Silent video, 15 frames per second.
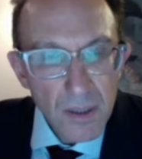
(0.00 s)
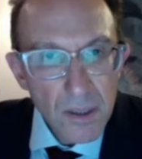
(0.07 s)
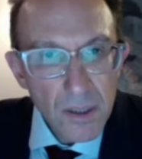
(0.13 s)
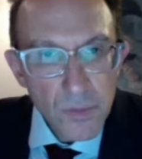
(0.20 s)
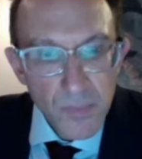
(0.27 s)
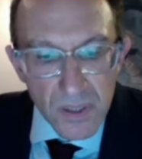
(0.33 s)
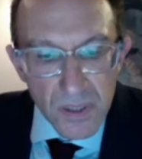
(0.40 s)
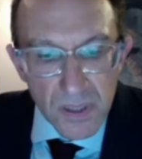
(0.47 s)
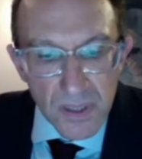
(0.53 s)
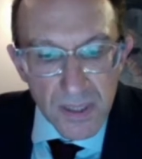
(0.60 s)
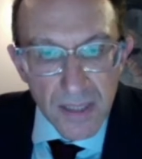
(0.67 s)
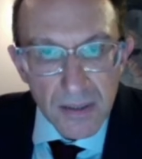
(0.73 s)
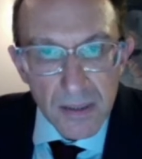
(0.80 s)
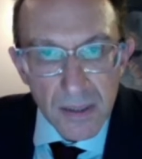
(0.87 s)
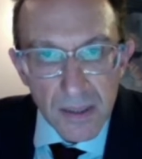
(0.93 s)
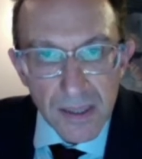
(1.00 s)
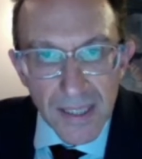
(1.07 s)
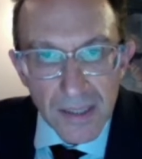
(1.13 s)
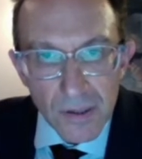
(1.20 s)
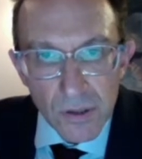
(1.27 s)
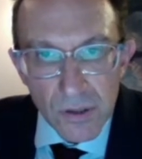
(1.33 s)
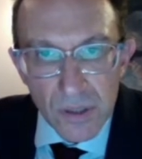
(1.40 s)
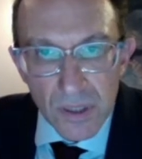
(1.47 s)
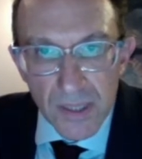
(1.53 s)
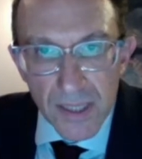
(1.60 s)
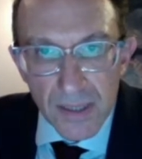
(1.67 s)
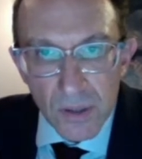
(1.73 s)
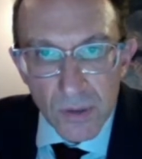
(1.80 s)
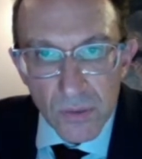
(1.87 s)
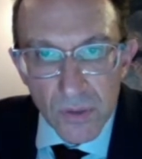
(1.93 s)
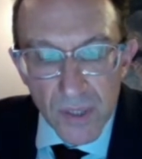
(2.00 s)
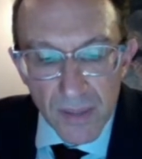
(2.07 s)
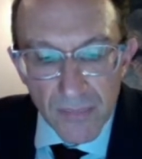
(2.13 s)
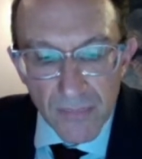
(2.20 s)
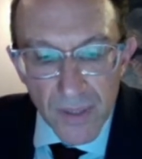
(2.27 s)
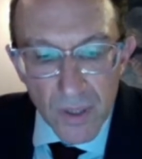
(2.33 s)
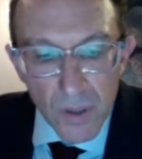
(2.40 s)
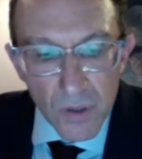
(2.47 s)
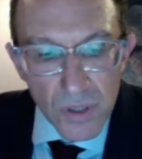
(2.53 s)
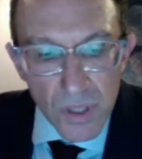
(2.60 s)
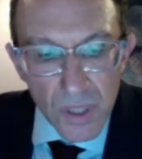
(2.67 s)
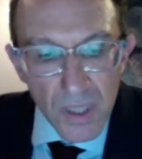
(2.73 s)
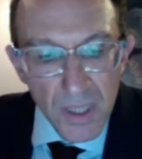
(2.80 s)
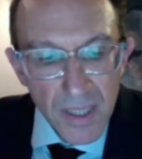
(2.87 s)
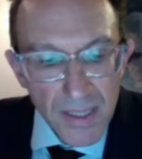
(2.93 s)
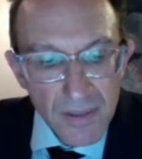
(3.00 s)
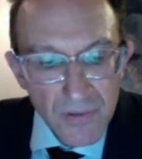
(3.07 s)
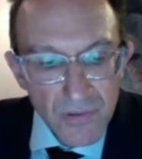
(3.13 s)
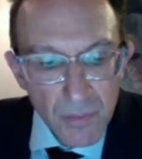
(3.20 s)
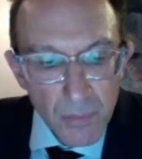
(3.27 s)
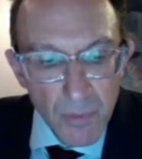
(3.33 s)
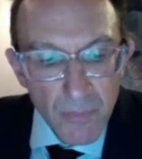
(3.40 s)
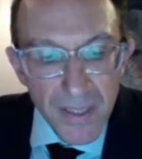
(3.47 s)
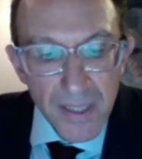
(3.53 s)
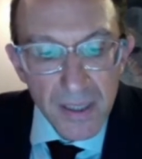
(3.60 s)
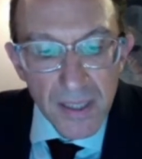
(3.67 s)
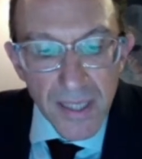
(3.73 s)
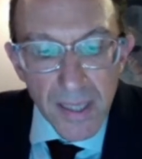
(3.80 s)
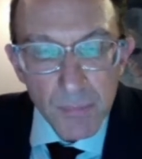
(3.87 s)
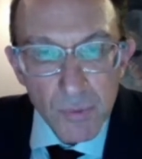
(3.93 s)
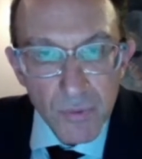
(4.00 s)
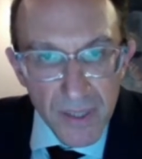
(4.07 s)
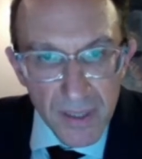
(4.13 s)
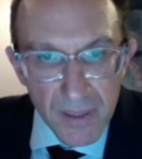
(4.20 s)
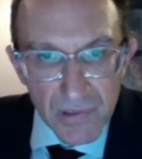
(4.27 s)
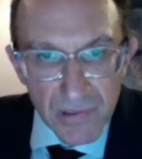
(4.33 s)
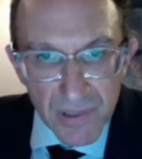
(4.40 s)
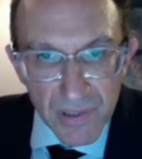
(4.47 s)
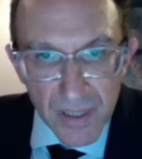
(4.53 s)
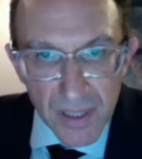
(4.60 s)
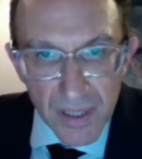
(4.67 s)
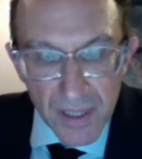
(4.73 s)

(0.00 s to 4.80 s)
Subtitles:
especially Dr. Grasos and Dr. Gunevenos, and some of my collaborators in the